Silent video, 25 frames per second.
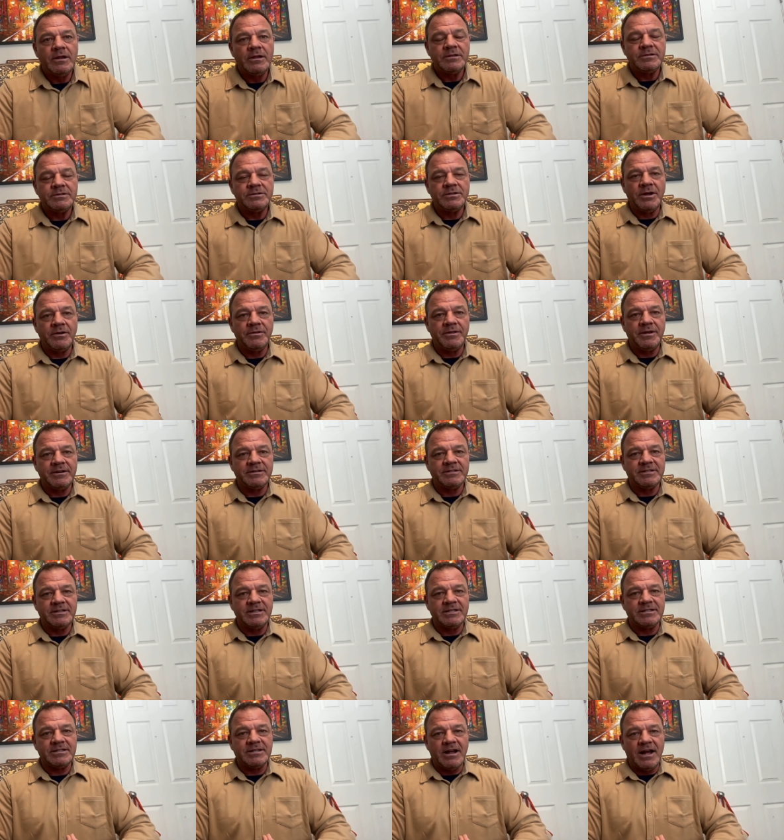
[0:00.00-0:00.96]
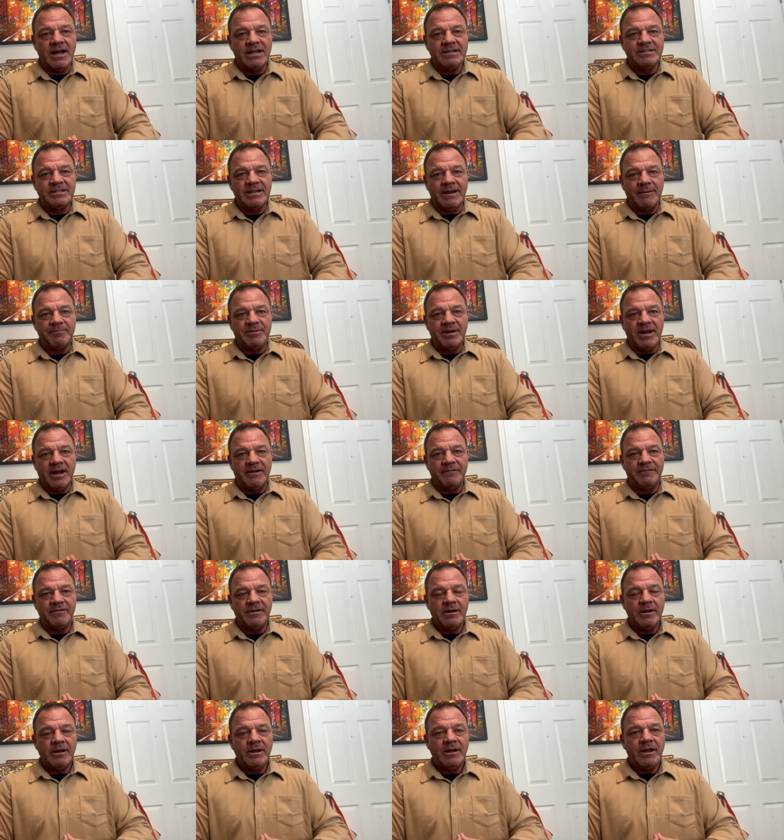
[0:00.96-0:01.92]
So there's this concept
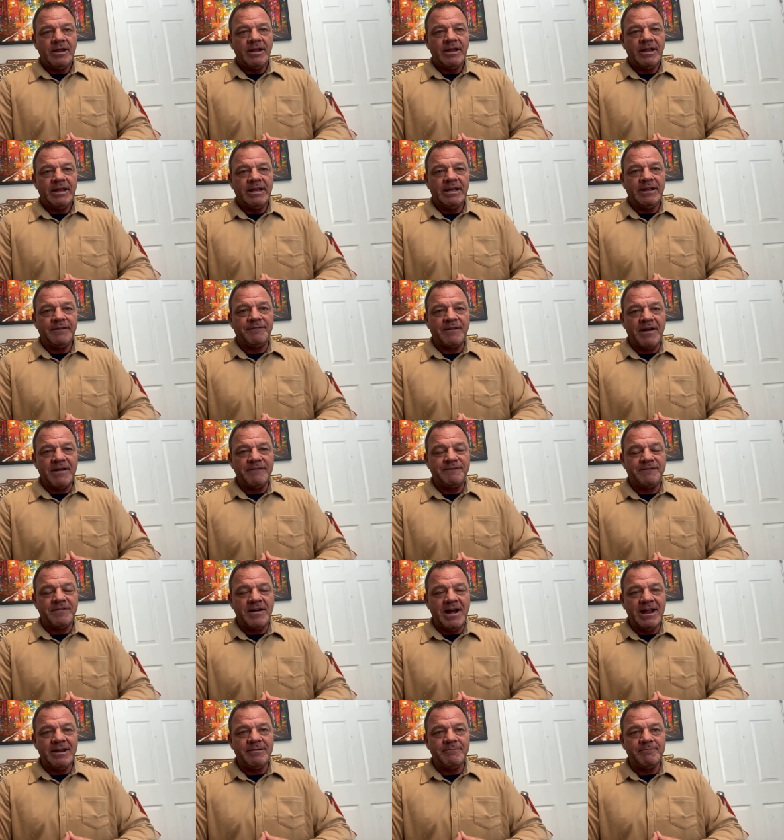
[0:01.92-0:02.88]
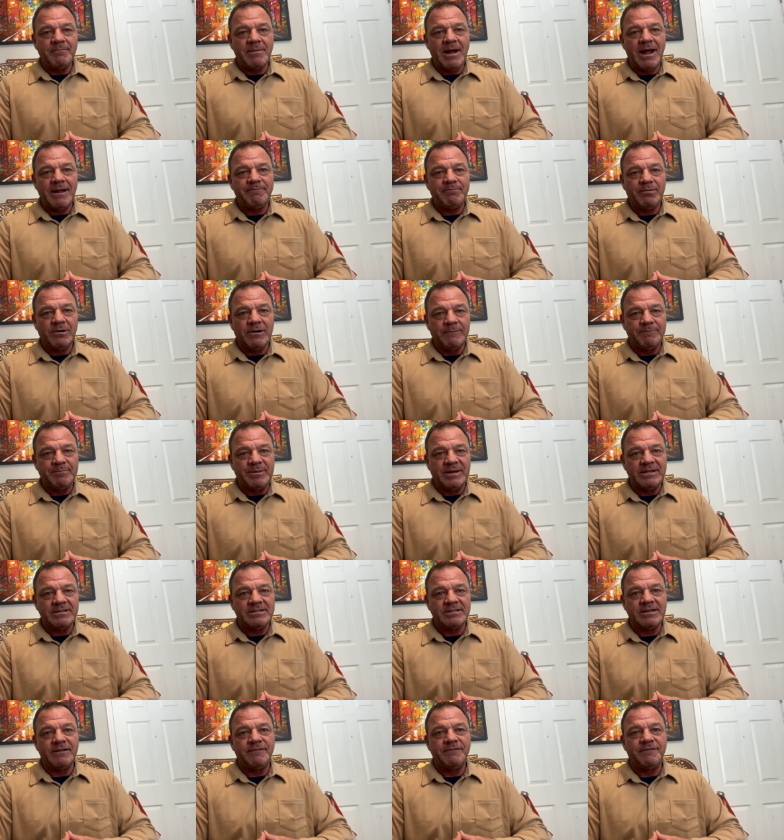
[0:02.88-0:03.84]
of, if I find my
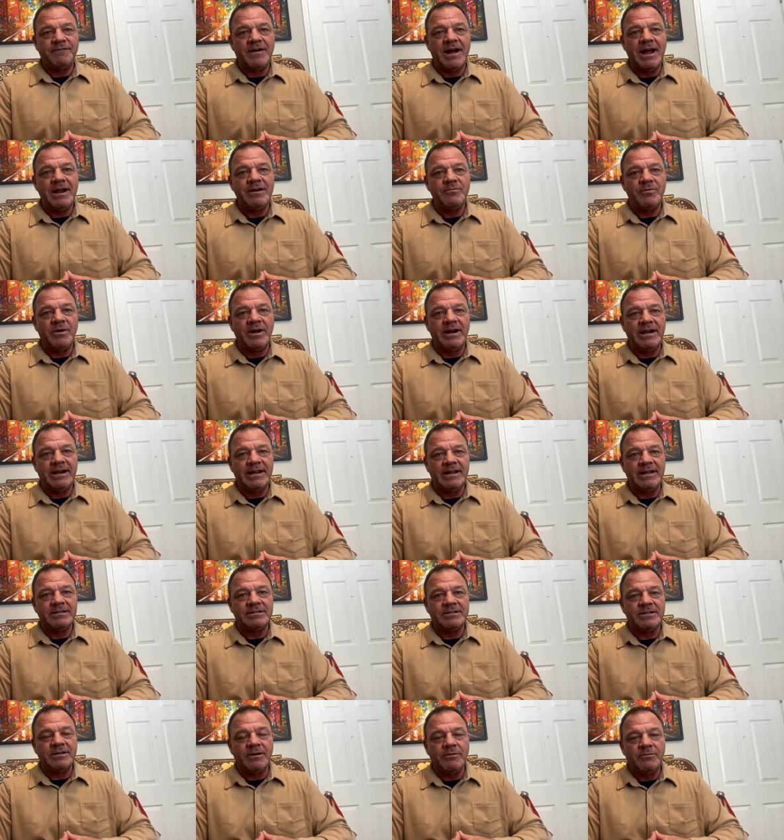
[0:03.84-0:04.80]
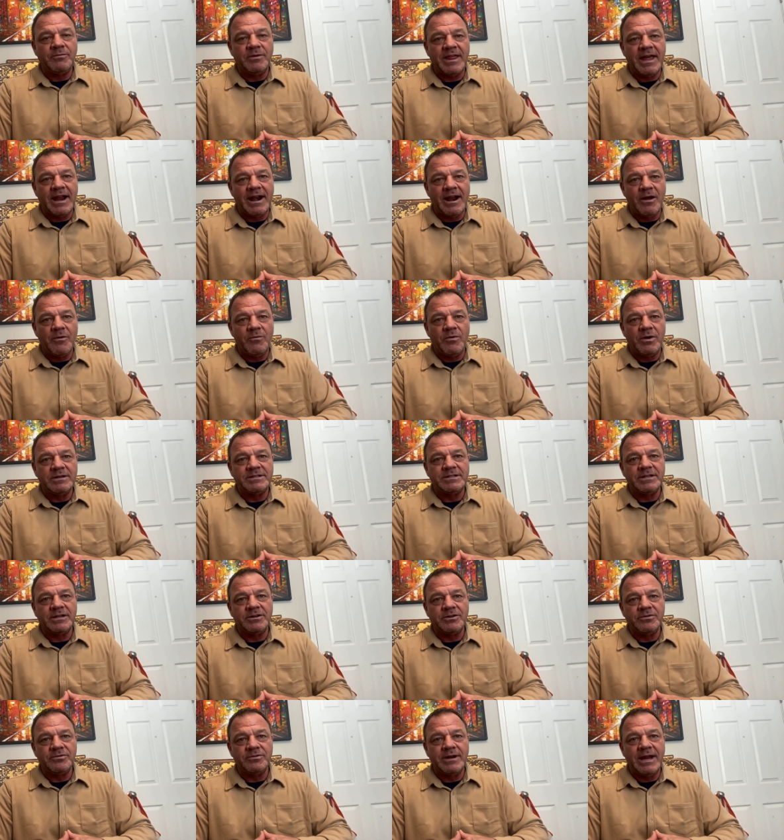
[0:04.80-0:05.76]
purpose and find what it is that I want
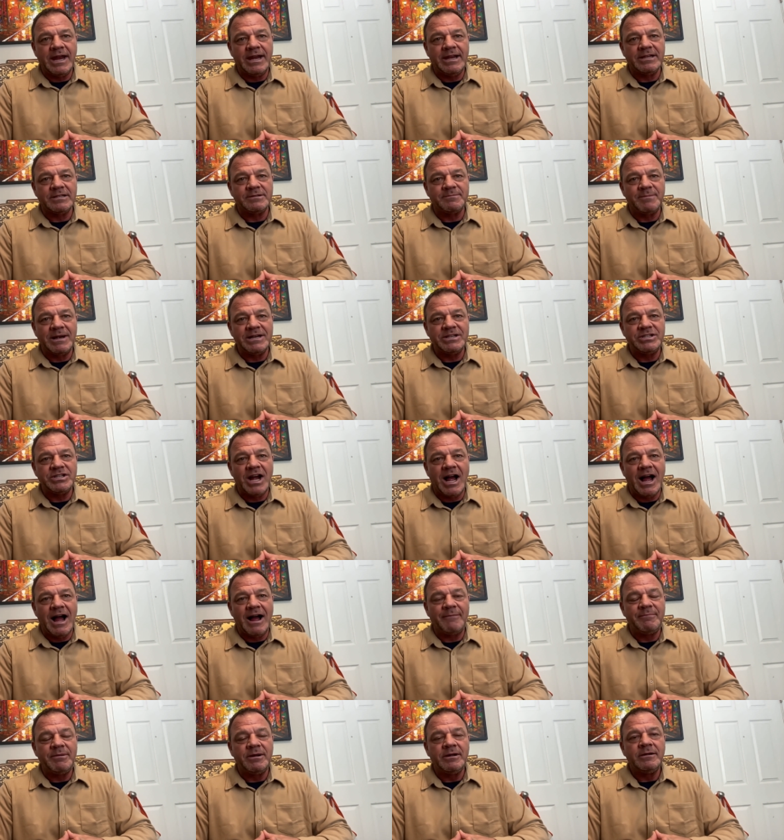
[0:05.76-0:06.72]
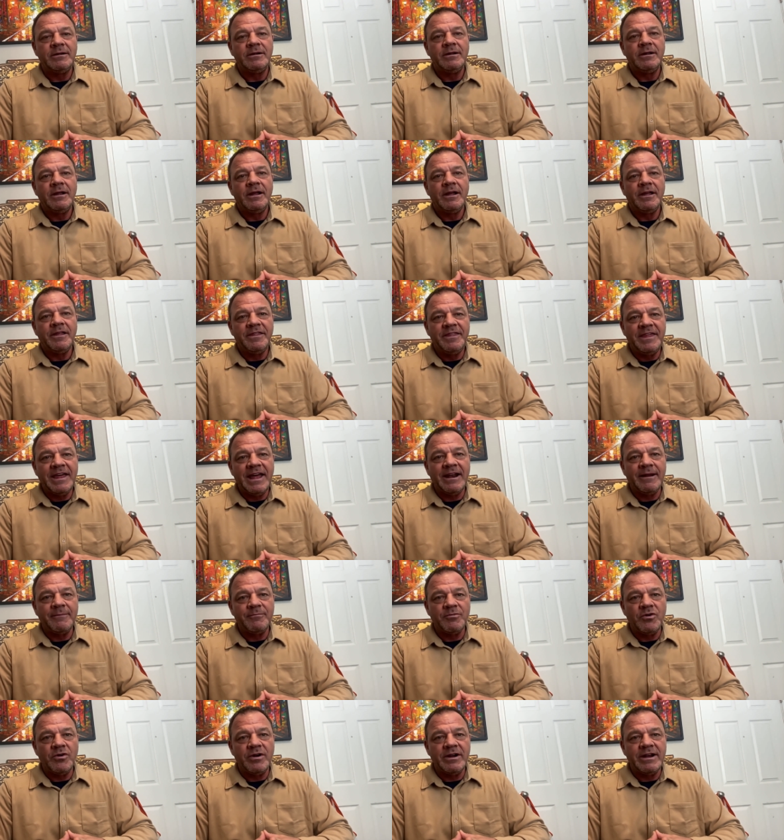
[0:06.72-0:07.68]
to create as my job, then
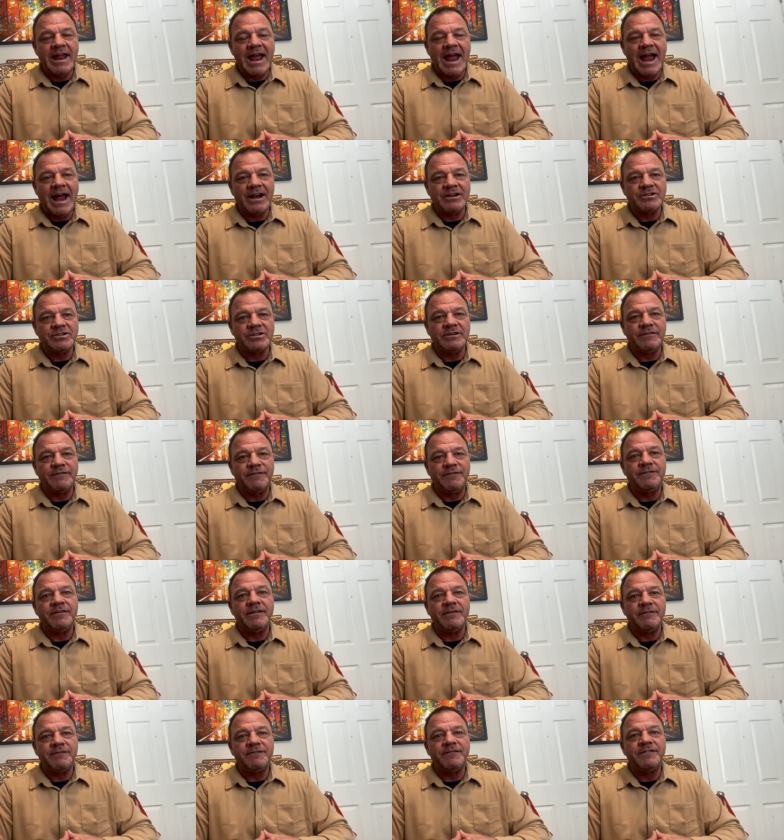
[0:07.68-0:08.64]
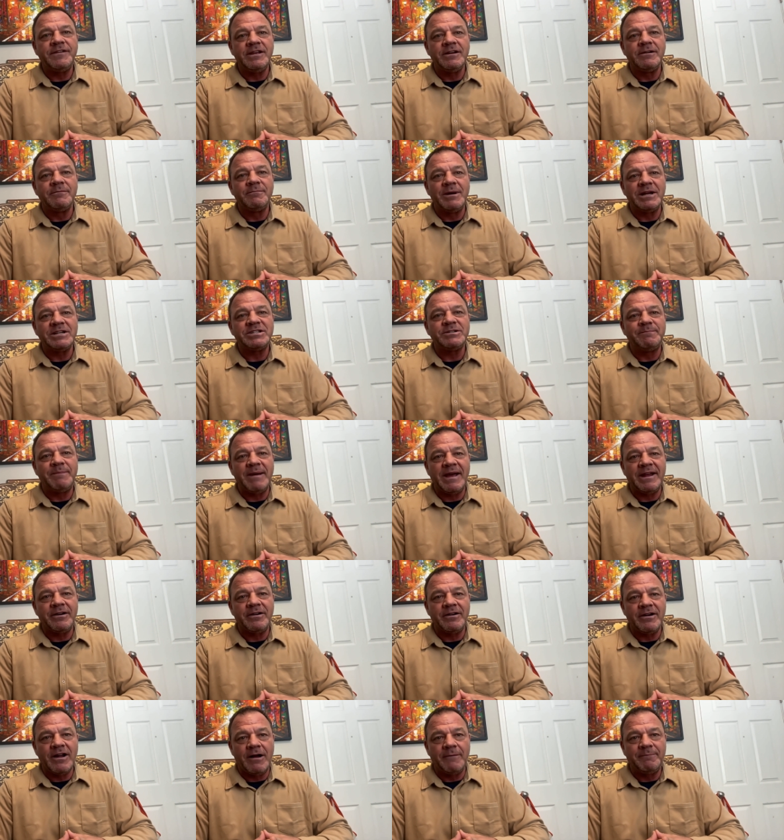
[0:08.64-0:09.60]
I'm going to actually feel much
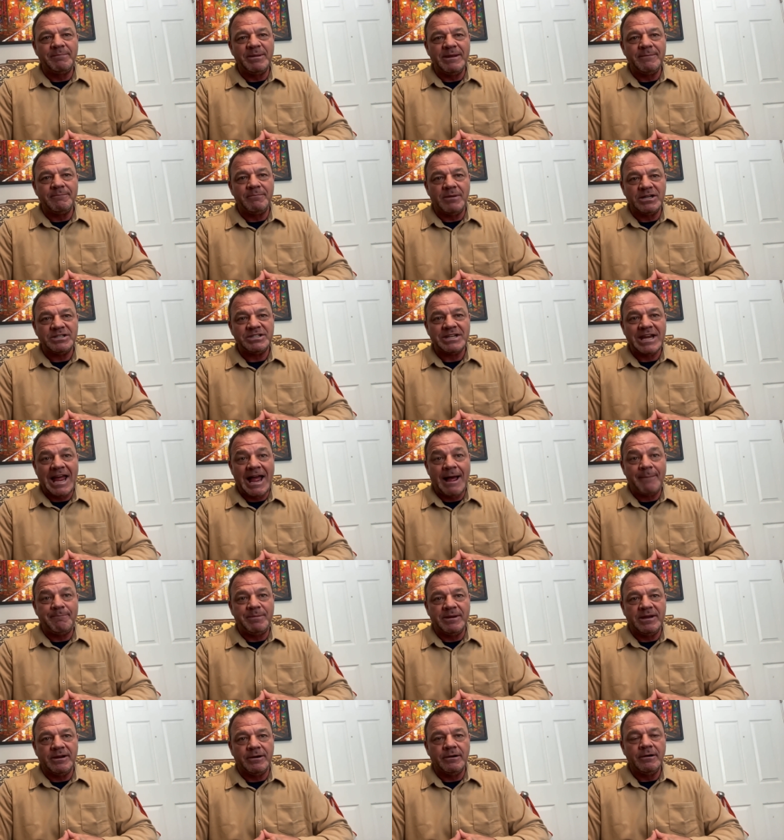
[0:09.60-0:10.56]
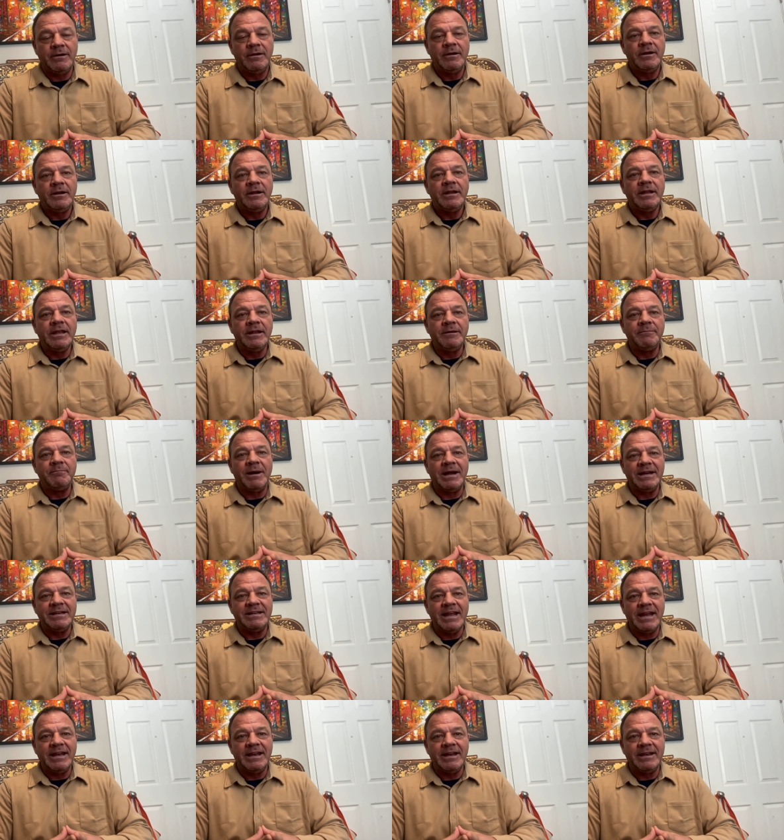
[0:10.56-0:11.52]
better, and I'll be much happier in my
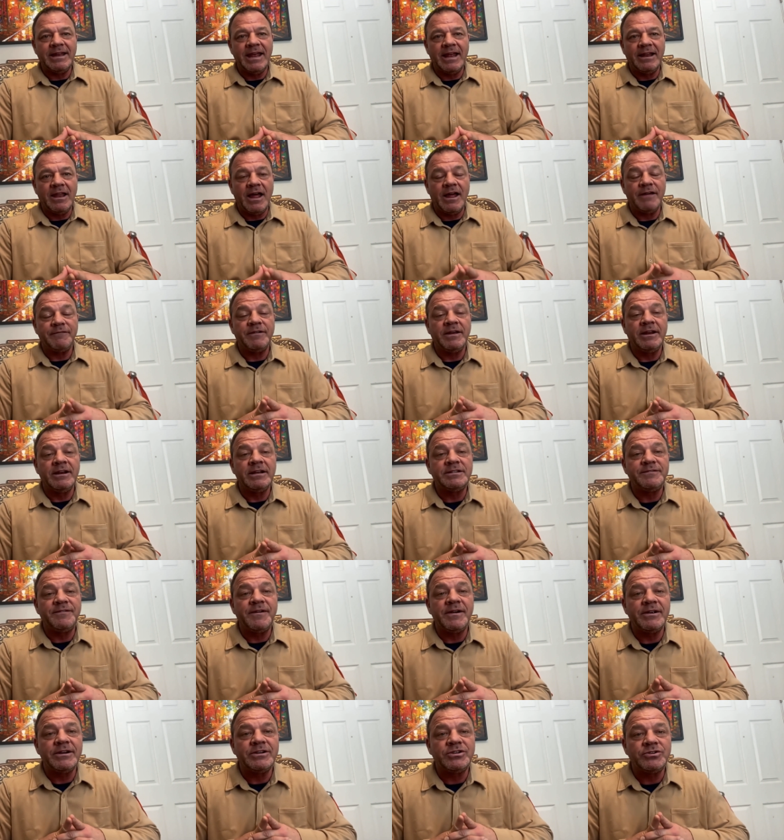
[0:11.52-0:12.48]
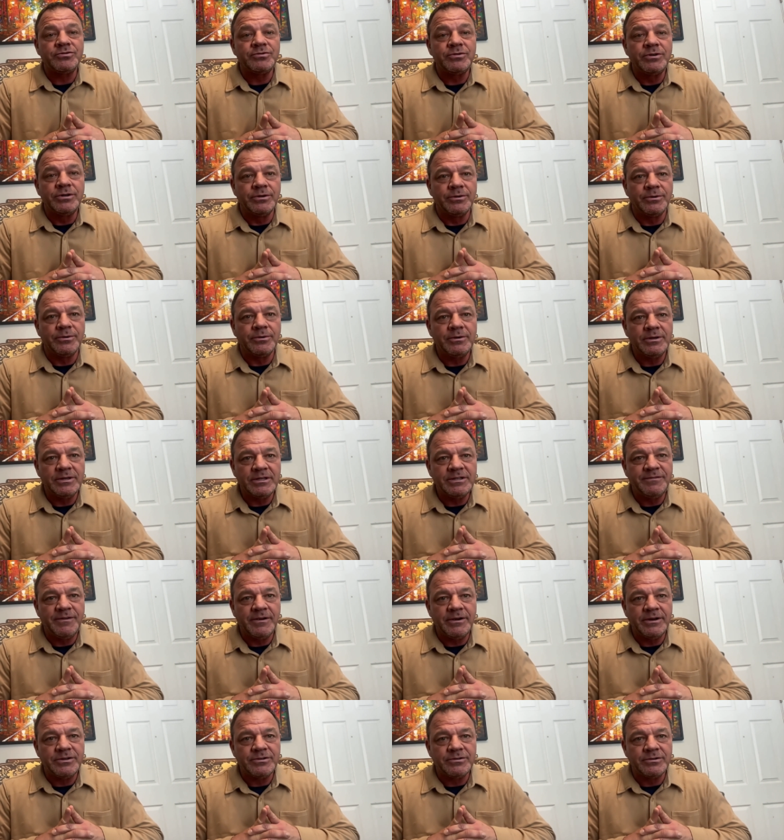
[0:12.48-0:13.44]
day-to-day life. And it's very true. It's
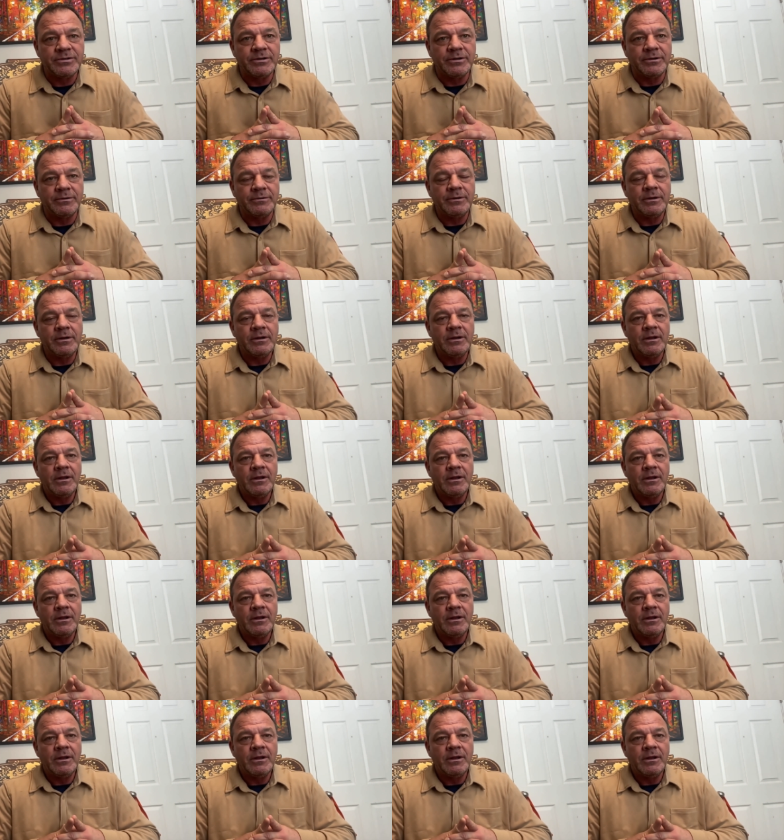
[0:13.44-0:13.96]
very true.